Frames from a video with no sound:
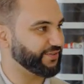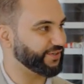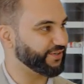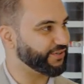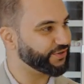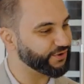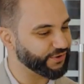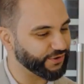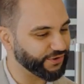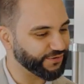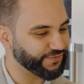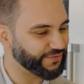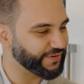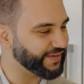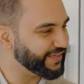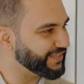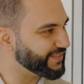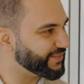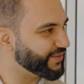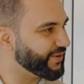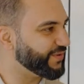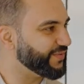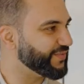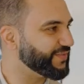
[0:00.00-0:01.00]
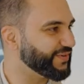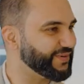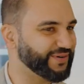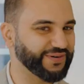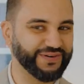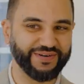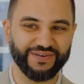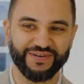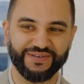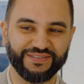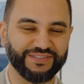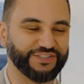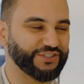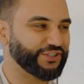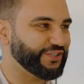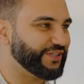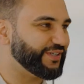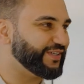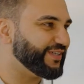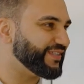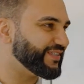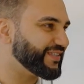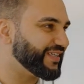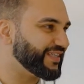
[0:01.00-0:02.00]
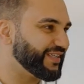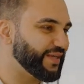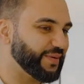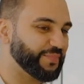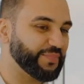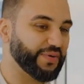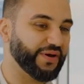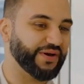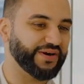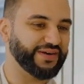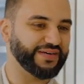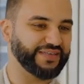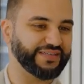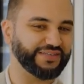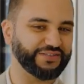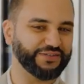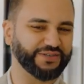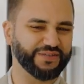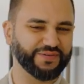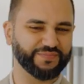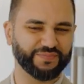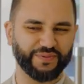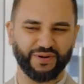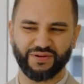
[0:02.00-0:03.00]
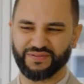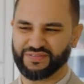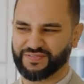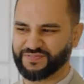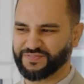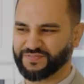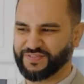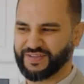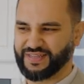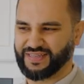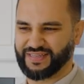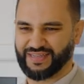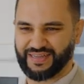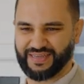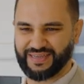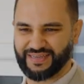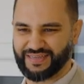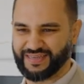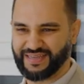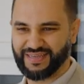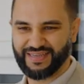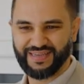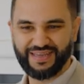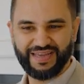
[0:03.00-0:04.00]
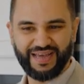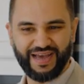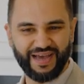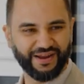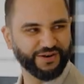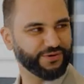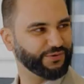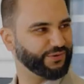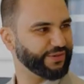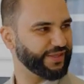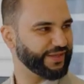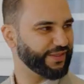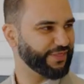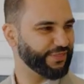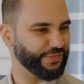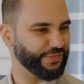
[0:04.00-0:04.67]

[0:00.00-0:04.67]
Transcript: your girlfriends over, cheers at that party. You can probably fit like I don't know, like